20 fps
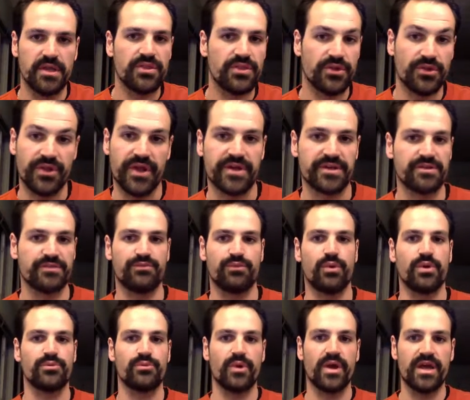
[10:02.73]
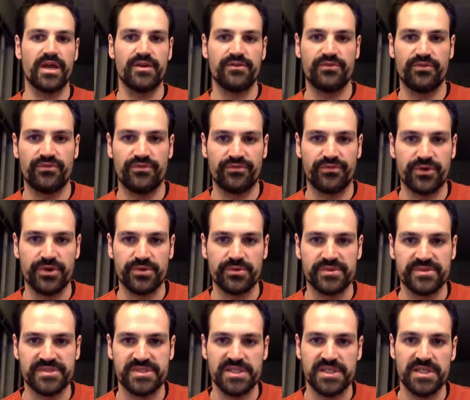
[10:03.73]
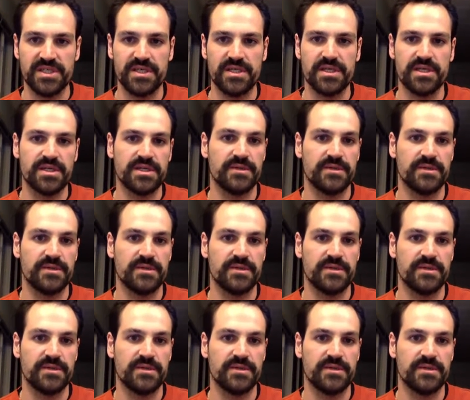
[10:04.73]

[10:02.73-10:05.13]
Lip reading: the length of one wave, frequency,